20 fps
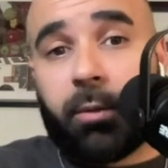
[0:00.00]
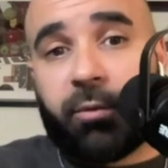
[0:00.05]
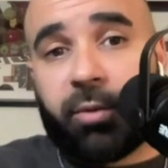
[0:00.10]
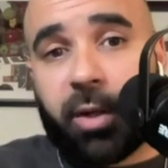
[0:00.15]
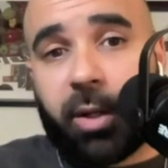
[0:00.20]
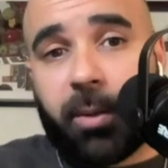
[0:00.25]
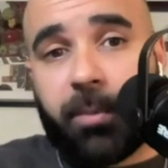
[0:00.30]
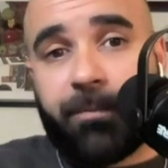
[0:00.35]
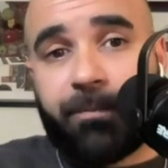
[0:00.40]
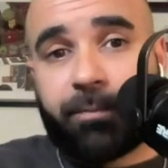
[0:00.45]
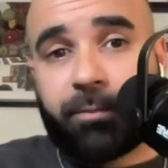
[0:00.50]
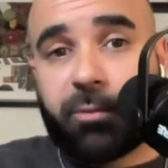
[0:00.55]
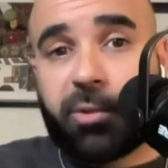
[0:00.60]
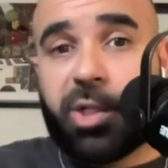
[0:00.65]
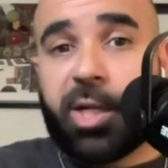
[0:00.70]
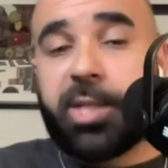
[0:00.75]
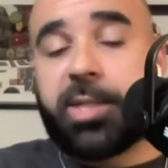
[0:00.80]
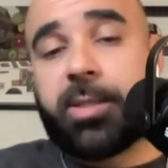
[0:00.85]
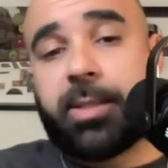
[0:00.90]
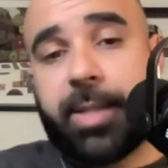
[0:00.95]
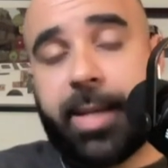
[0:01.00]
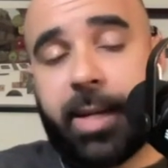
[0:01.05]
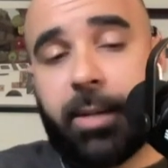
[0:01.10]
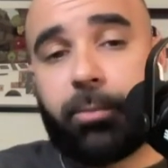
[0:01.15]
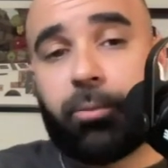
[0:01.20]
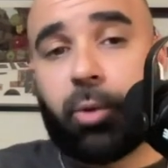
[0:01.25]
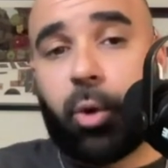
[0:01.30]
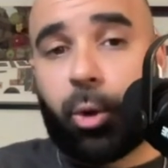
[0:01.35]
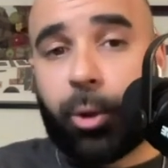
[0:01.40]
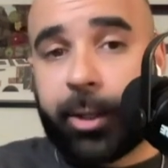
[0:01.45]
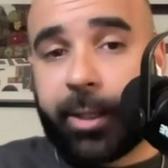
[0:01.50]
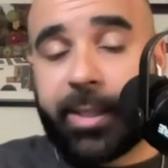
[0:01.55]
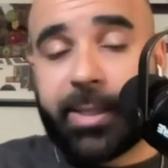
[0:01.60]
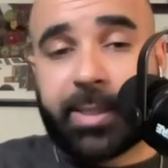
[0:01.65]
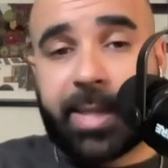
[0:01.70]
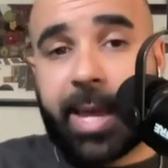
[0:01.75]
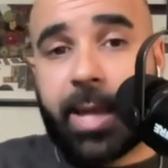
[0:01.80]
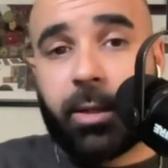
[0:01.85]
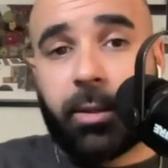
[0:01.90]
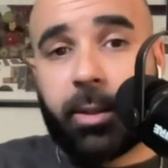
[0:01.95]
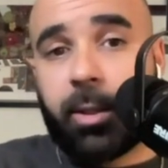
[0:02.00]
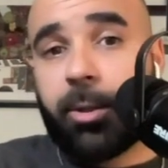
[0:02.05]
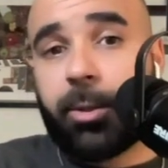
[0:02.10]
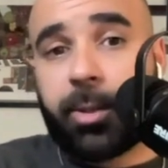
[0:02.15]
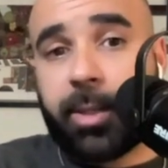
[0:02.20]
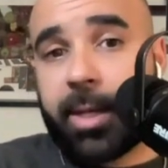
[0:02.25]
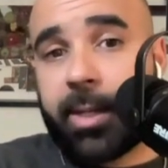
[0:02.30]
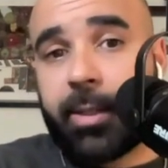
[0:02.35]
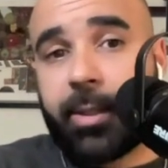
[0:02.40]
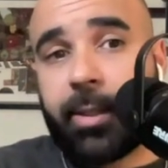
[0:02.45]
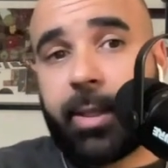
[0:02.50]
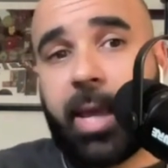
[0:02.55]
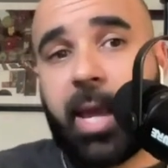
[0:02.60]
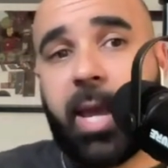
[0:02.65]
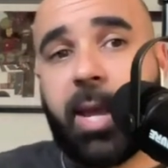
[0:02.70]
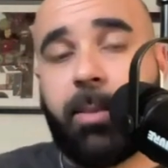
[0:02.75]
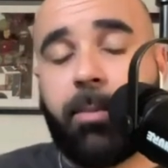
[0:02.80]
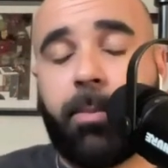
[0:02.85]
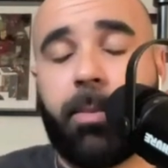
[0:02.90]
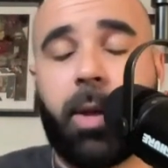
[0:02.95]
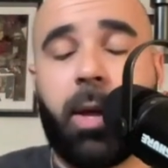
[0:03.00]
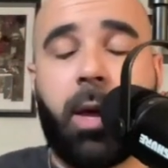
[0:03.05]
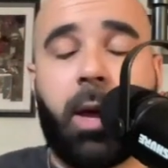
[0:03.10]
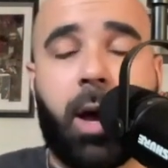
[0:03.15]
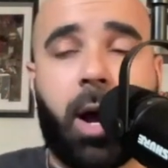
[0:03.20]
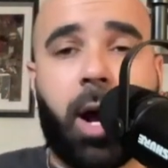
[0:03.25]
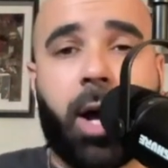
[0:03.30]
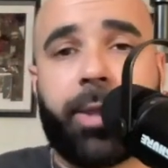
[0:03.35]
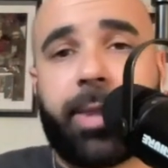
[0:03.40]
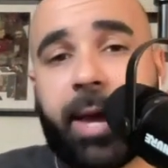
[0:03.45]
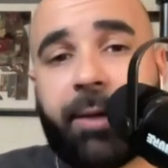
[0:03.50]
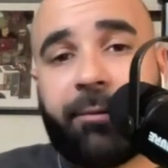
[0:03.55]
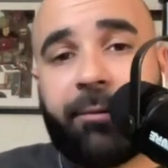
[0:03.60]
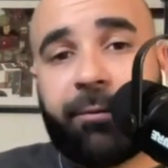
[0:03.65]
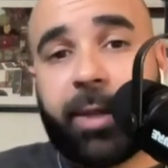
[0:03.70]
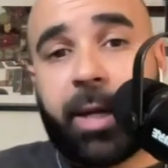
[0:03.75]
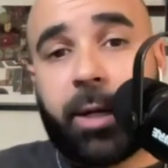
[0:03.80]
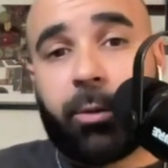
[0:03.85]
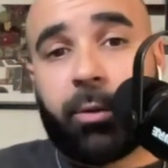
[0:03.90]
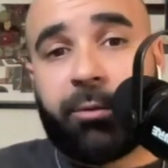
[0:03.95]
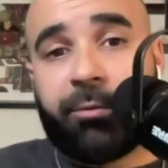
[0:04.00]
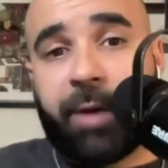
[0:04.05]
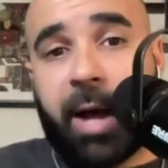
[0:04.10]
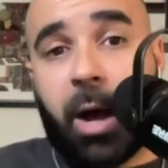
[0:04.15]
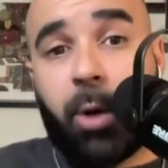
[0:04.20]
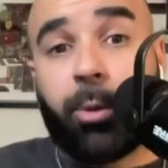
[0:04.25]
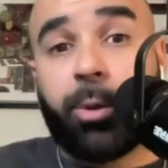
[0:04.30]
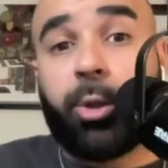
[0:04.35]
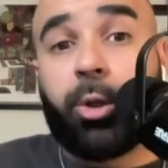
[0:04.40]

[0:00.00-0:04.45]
from Jason Tatum rolling his ankle here at the end of the game on that flagrant foul.